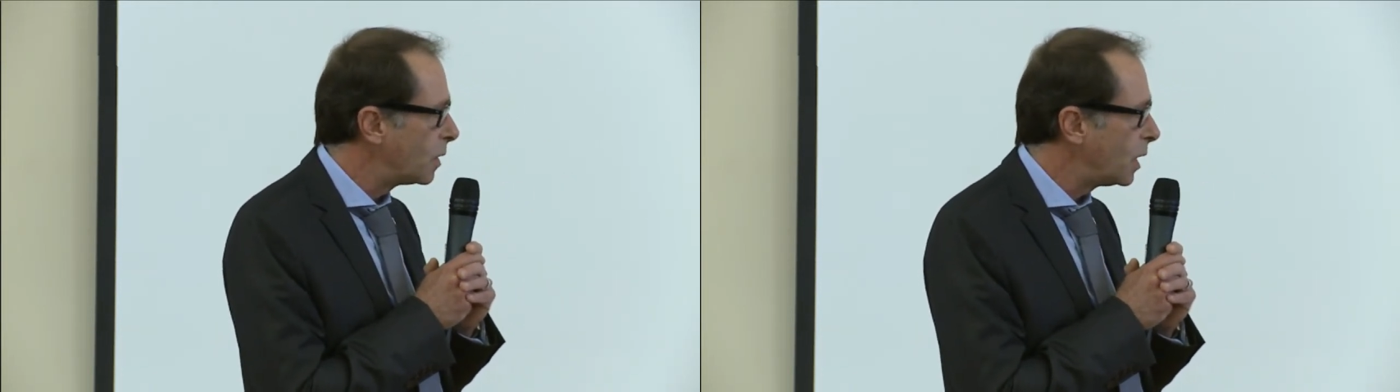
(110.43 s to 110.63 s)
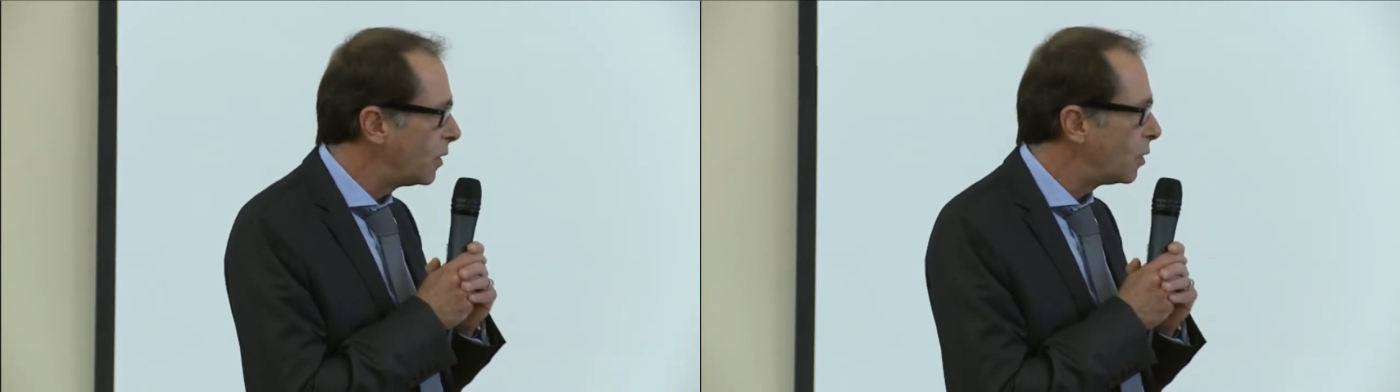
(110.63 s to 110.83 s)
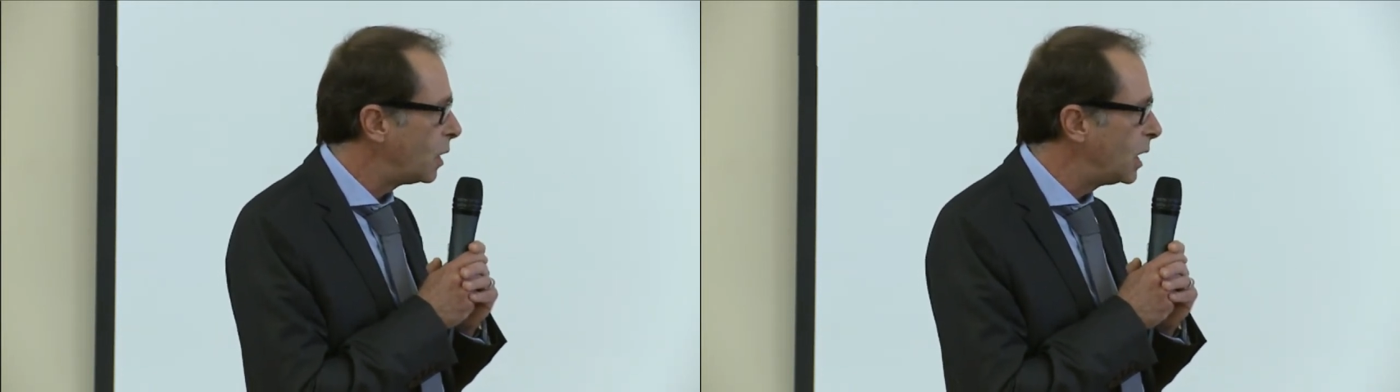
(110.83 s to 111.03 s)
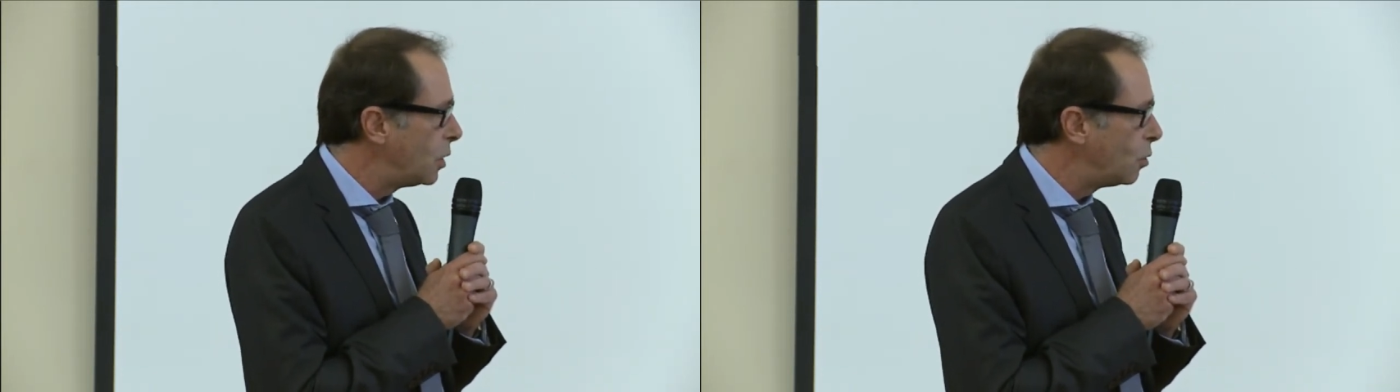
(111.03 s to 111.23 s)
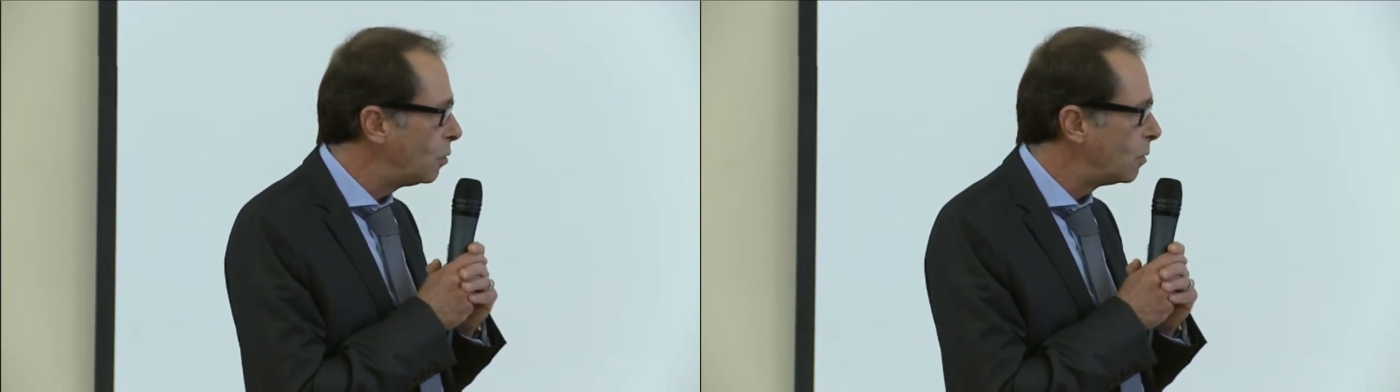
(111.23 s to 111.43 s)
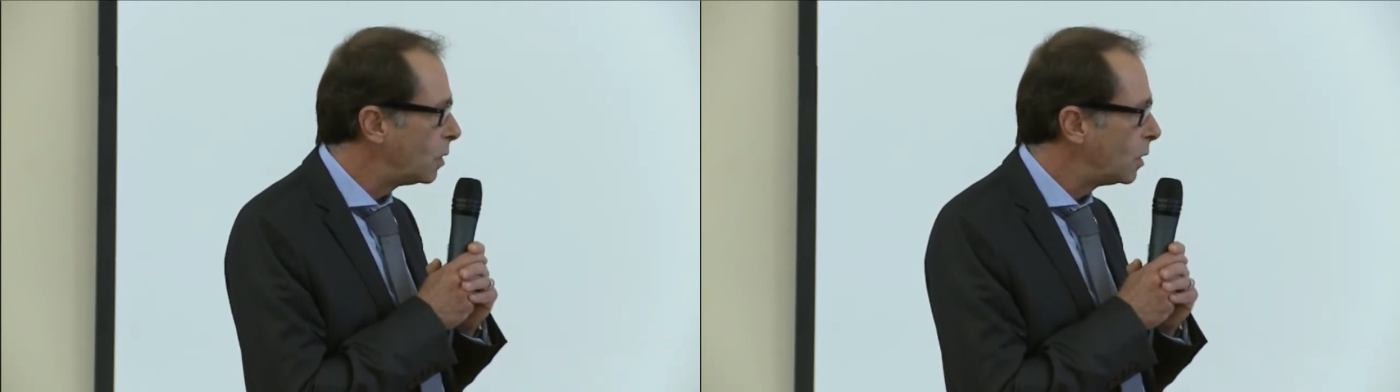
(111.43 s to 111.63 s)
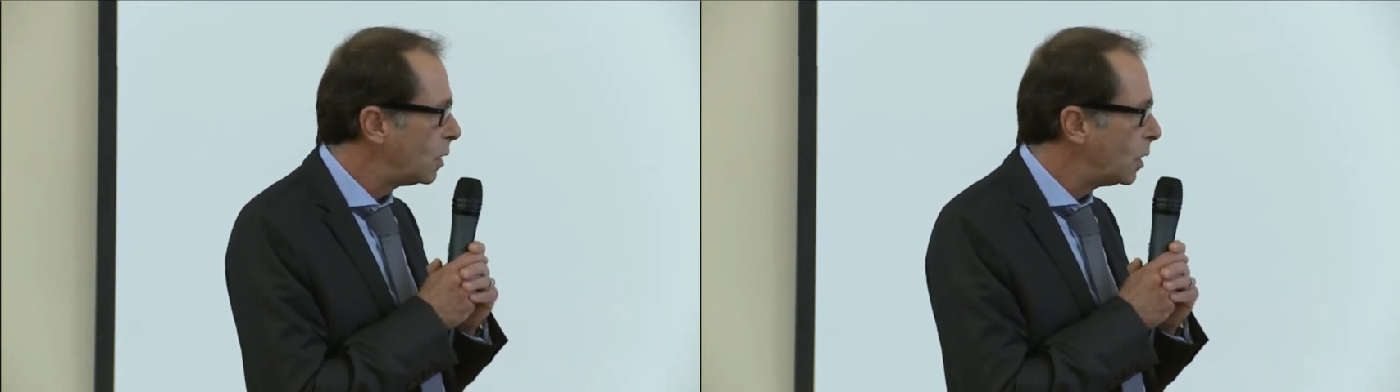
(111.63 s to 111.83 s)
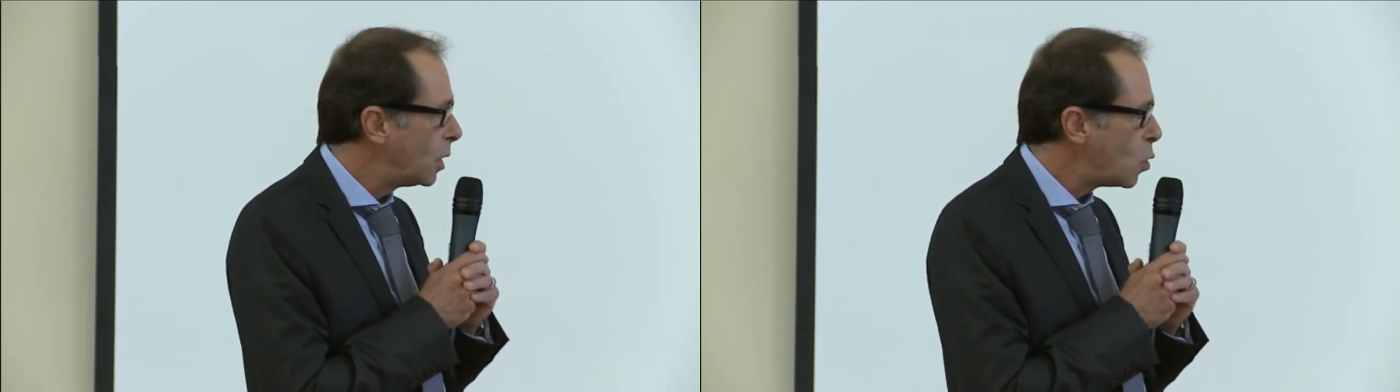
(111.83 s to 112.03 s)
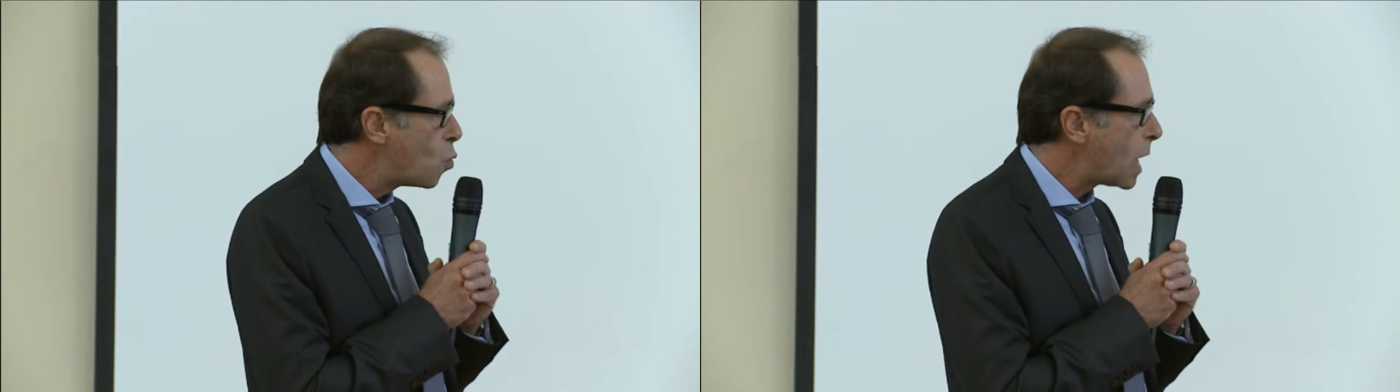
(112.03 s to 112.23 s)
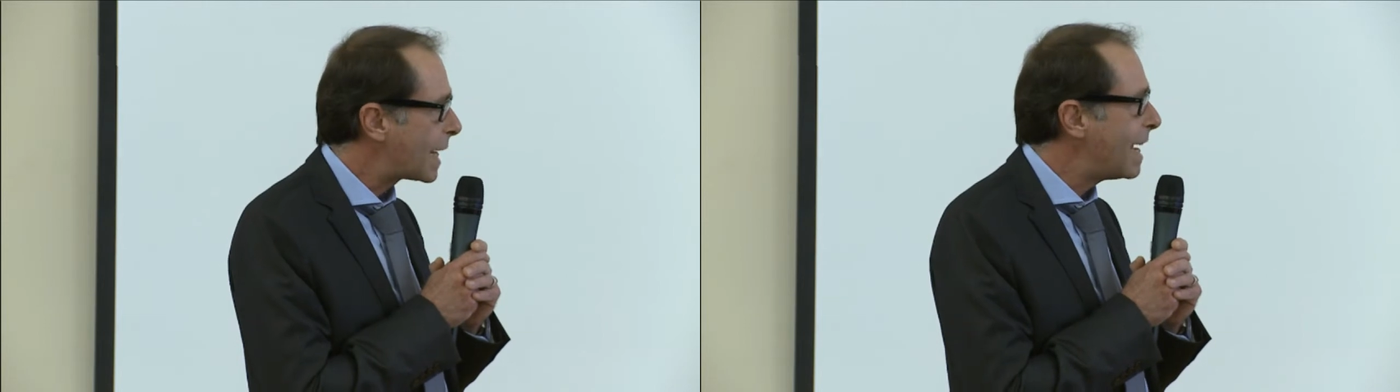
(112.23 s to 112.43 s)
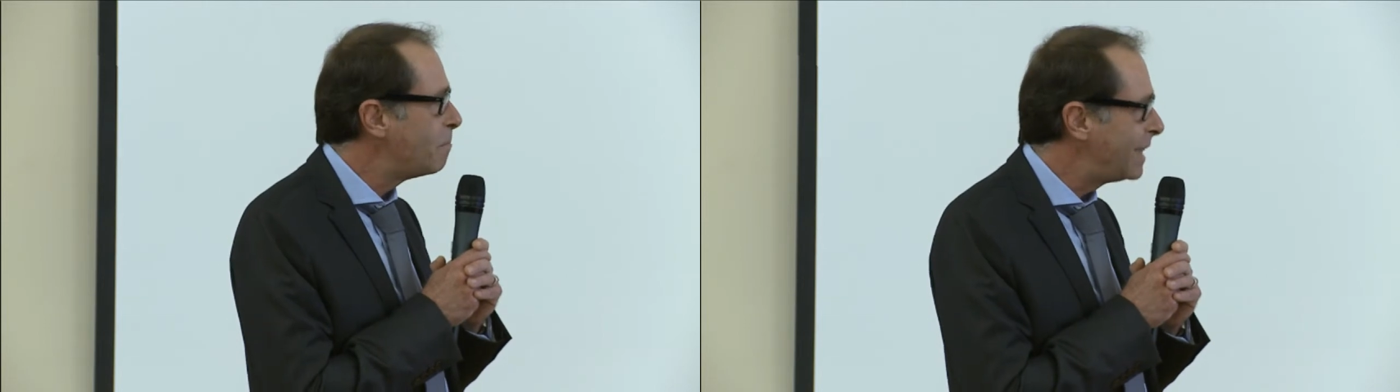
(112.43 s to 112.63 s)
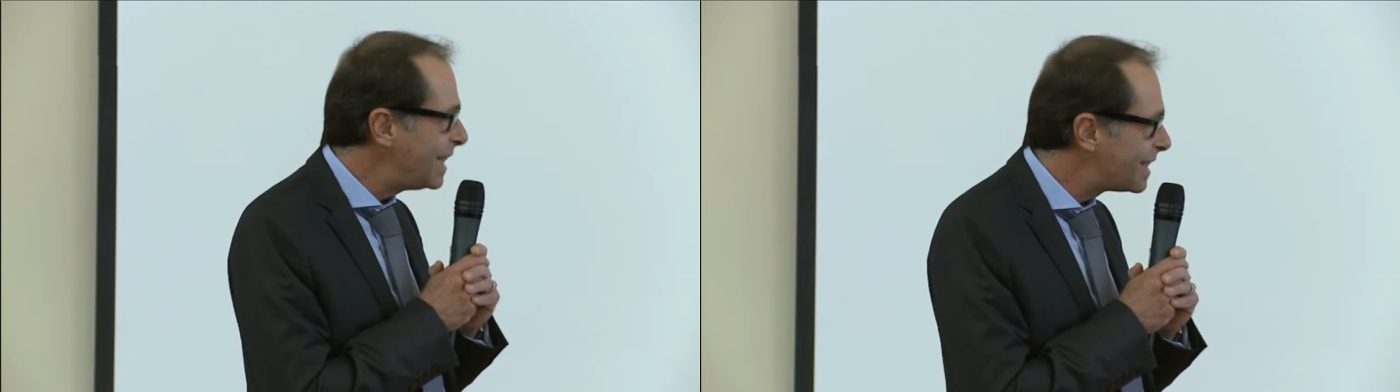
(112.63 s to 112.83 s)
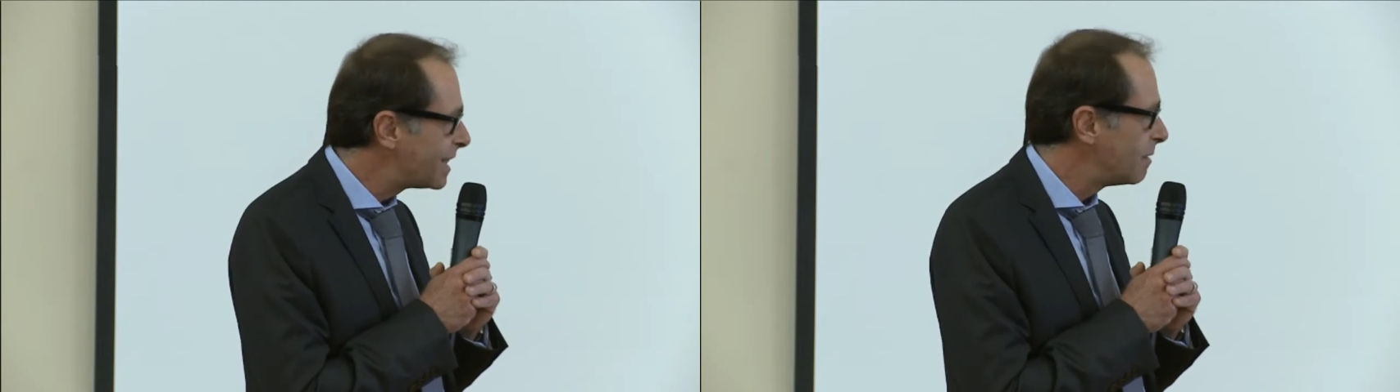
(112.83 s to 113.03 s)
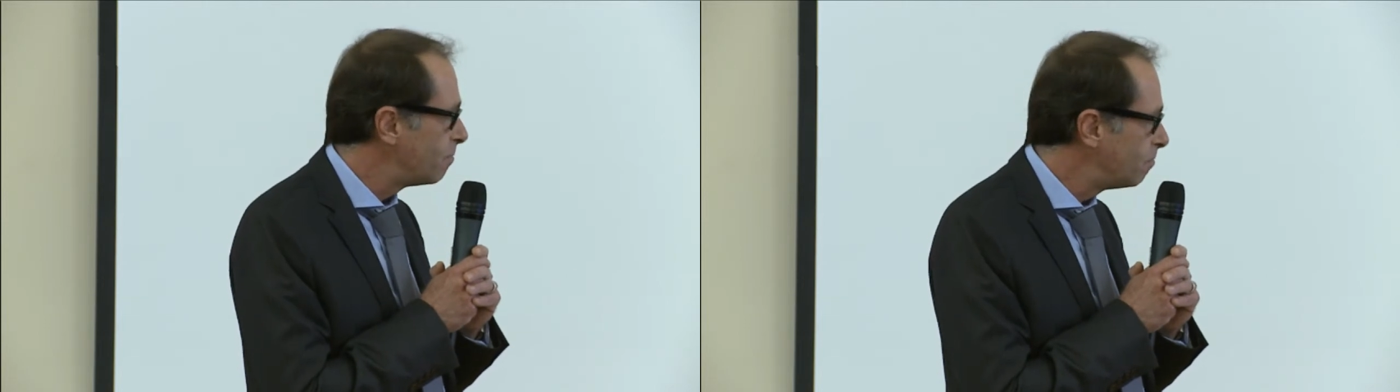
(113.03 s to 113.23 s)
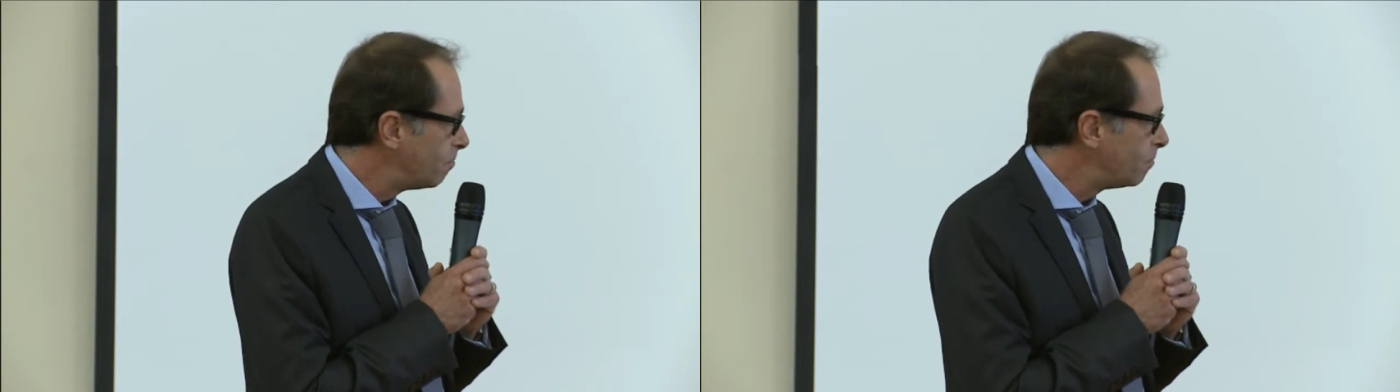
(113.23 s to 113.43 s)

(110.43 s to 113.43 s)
in the E U, who are empties,